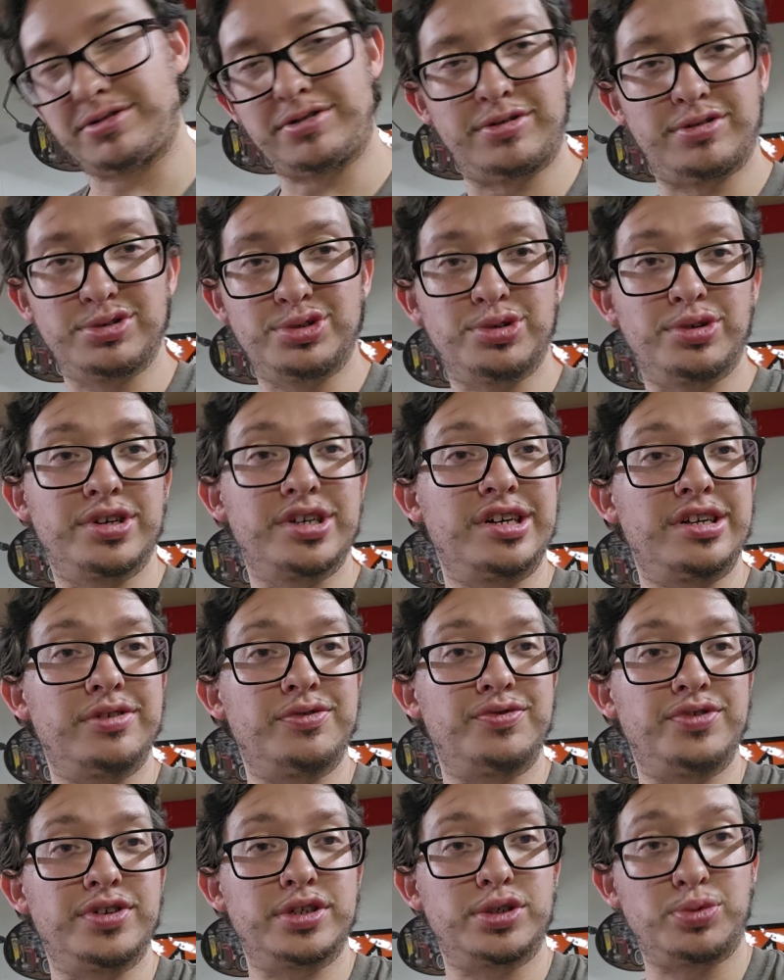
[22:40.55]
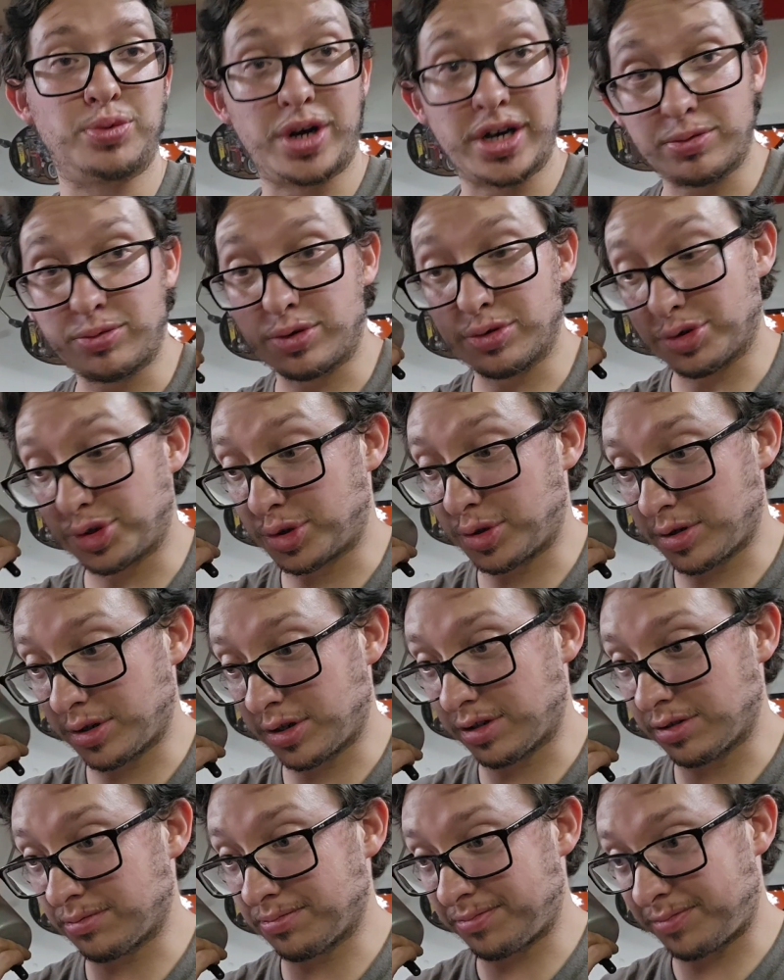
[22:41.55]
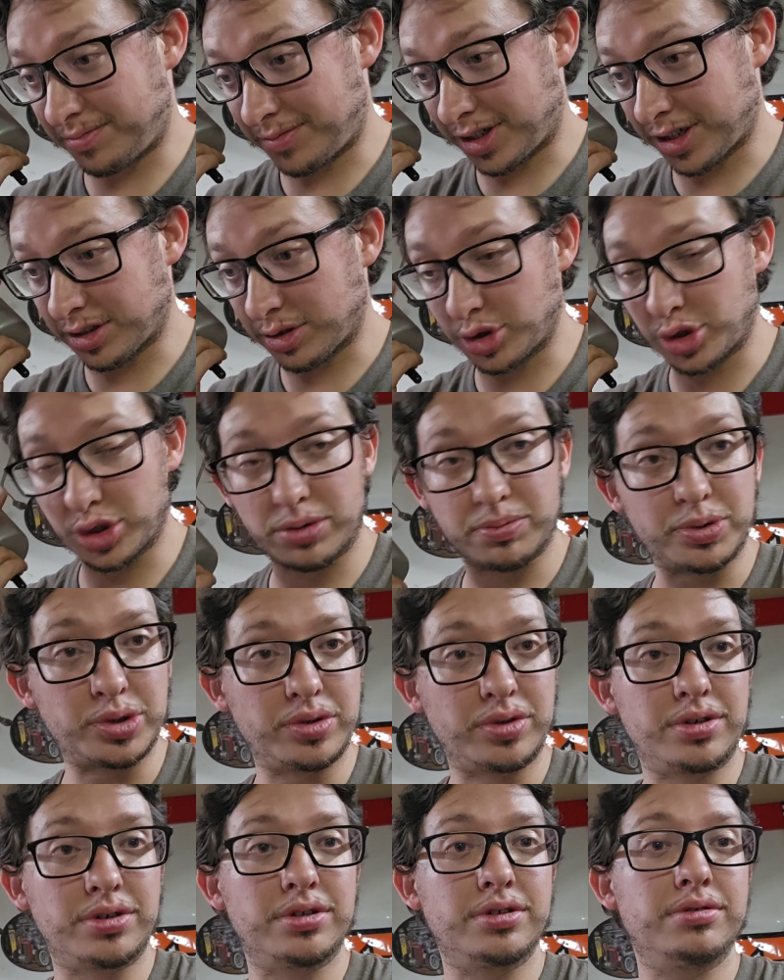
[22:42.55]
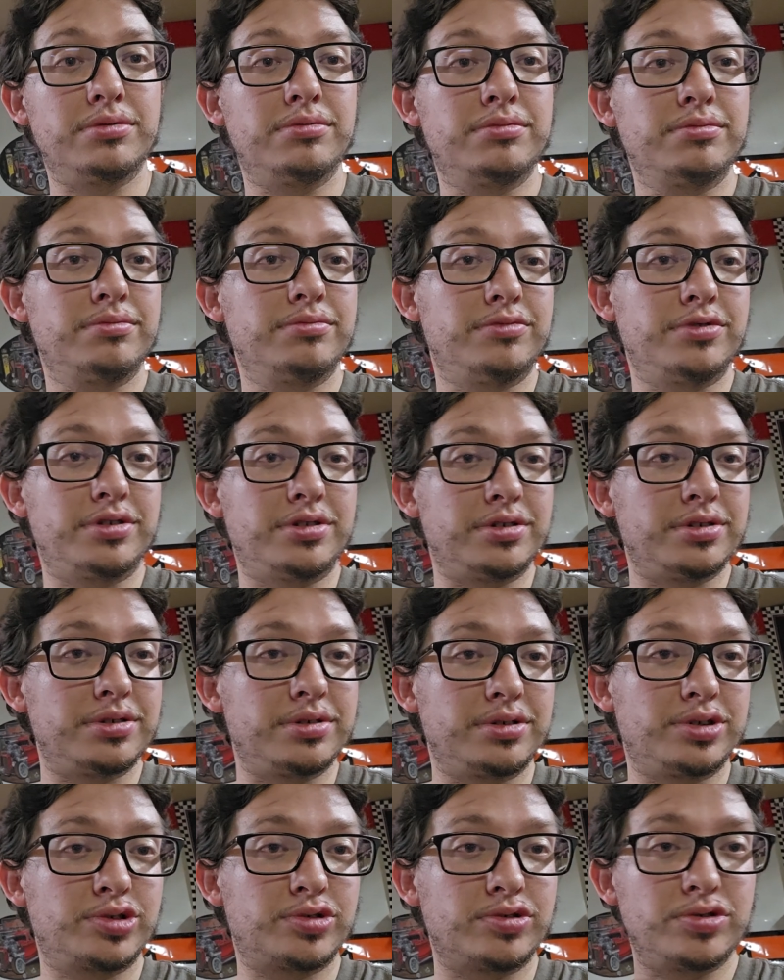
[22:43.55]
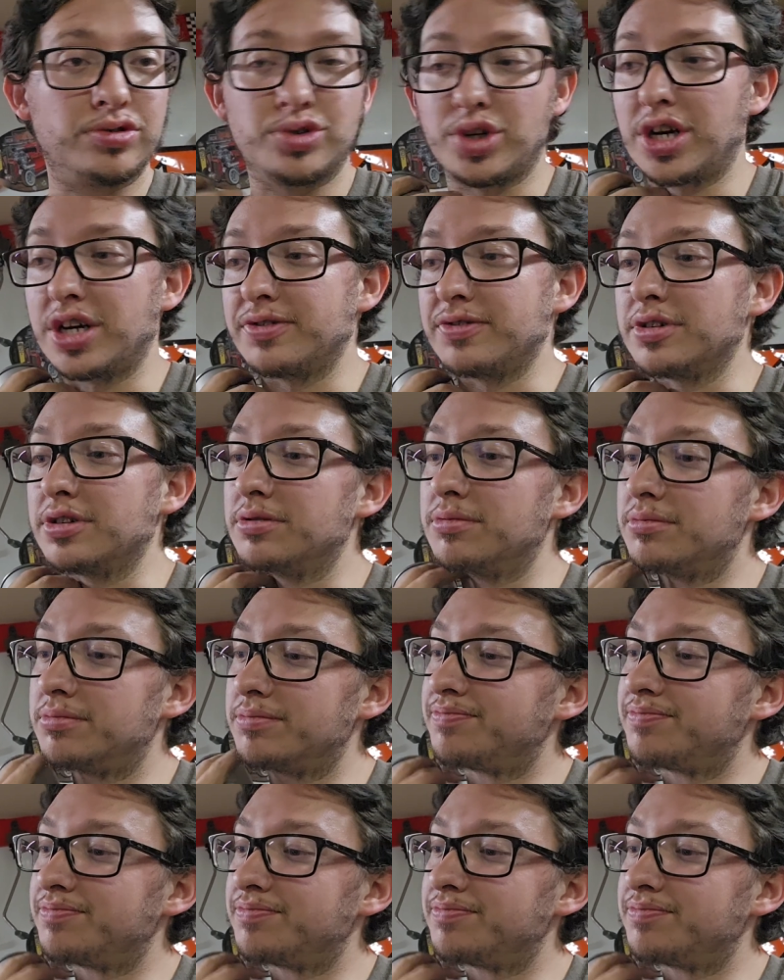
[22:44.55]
Also, I gotta fix why it won't start. I can jump start it with the screwdriver,